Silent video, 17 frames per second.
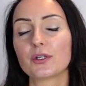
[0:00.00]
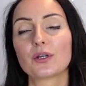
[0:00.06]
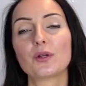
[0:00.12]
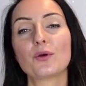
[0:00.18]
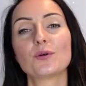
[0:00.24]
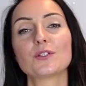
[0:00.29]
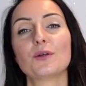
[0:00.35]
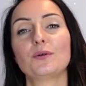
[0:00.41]
you
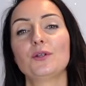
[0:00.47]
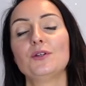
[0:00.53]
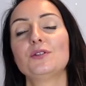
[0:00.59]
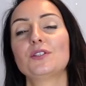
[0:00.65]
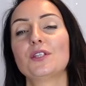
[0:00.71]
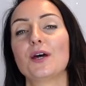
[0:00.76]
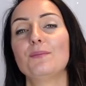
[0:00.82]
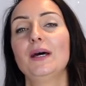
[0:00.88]
can also
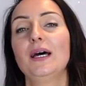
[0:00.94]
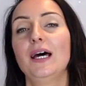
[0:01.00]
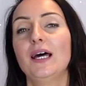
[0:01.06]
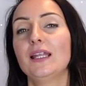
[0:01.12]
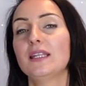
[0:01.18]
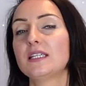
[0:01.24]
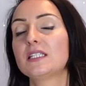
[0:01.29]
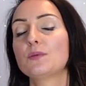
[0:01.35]
use them,
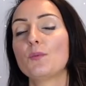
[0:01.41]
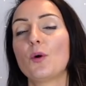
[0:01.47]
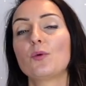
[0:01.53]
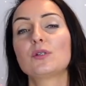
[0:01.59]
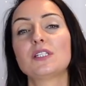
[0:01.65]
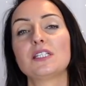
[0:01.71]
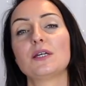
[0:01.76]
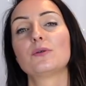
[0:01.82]
these
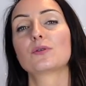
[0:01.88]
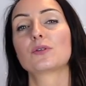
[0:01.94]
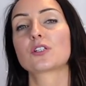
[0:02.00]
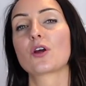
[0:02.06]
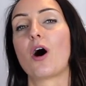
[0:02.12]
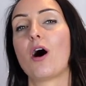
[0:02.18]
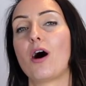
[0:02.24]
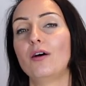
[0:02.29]
small silk
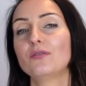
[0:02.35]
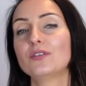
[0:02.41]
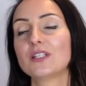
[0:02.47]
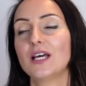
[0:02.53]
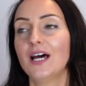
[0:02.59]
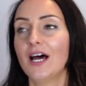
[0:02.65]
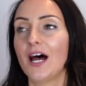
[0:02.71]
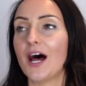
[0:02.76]

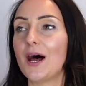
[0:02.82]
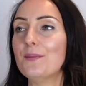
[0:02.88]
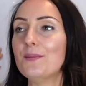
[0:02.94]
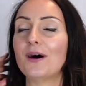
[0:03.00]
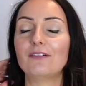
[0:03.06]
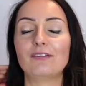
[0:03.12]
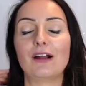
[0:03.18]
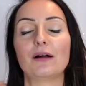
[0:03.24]
scarves
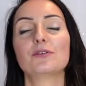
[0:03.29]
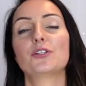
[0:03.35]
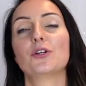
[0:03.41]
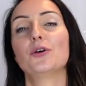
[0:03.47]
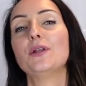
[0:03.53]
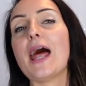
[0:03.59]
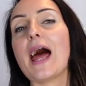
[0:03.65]
around your